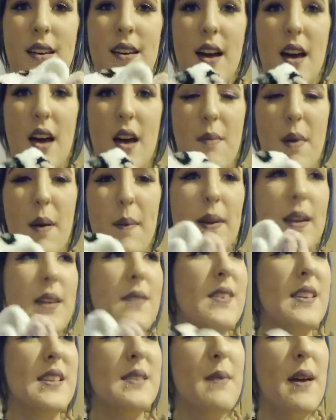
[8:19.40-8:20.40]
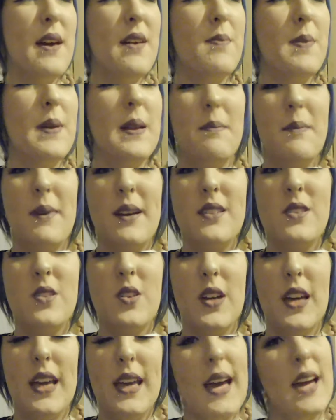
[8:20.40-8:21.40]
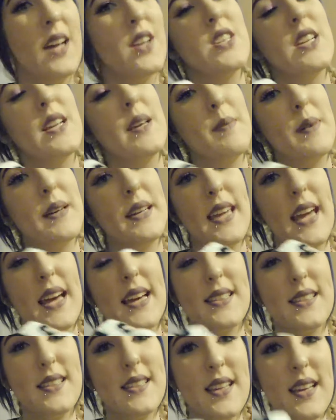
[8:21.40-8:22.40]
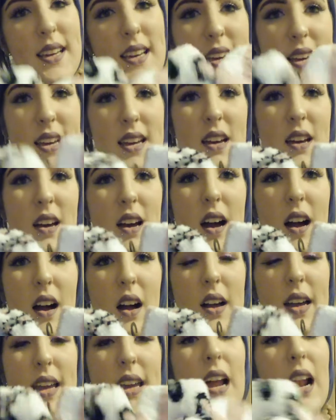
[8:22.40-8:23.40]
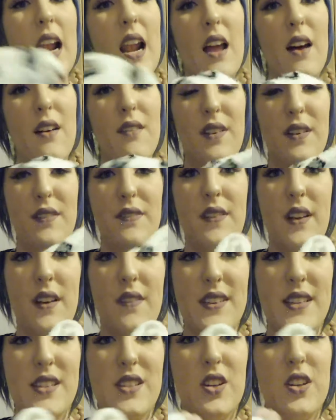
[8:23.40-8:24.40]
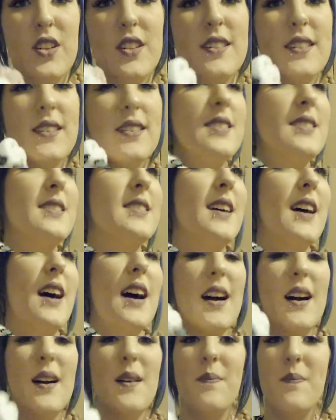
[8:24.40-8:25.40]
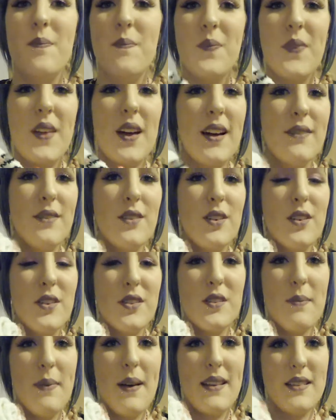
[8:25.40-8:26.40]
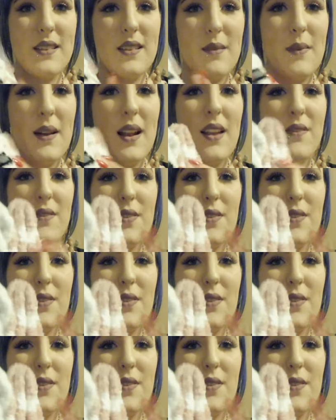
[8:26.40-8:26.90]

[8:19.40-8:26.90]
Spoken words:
I believe these may have been in my stocking actually, but yes, I love fluffy socks. I've got lots of pairs of them, I love